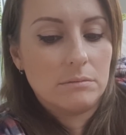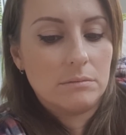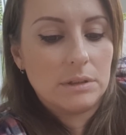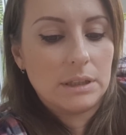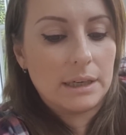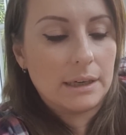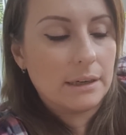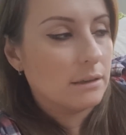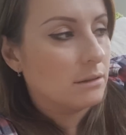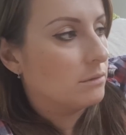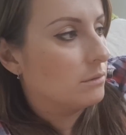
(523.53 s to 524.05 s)

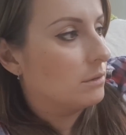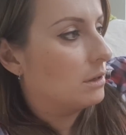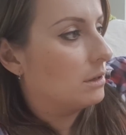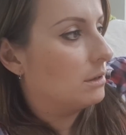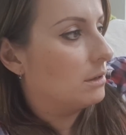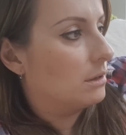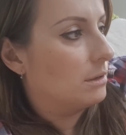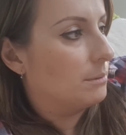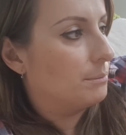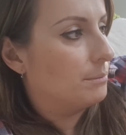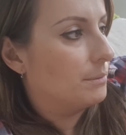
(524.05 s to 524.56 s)
yeah,
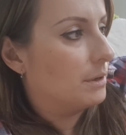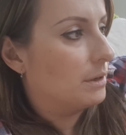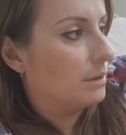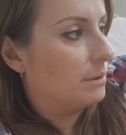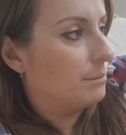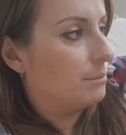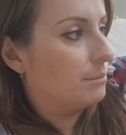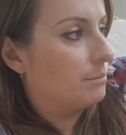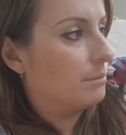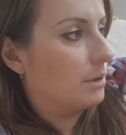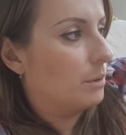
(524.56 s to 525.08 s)

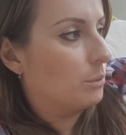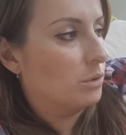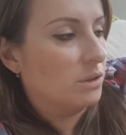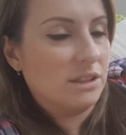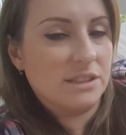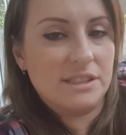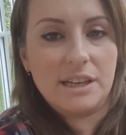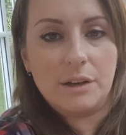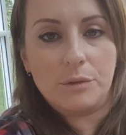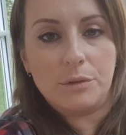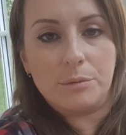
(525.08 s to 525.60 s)
I want to
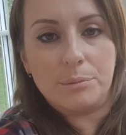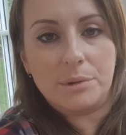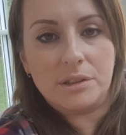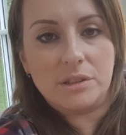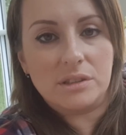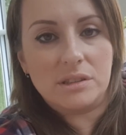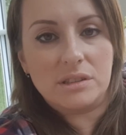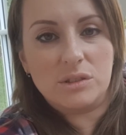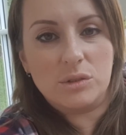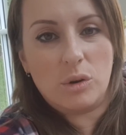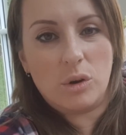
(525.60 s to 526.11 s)
tell them
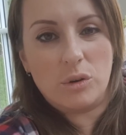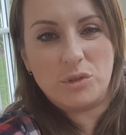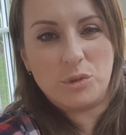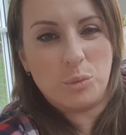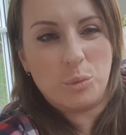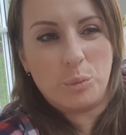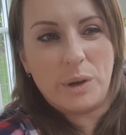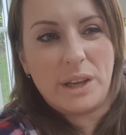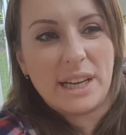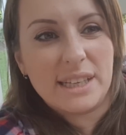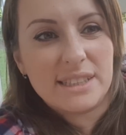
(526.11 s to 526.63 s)
because it's not
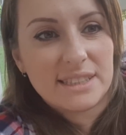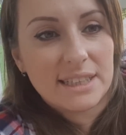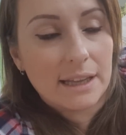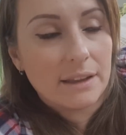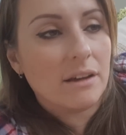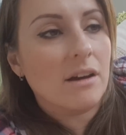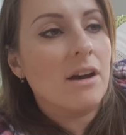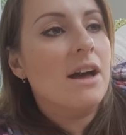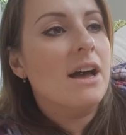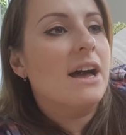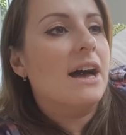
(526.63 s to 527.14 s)
often we get together.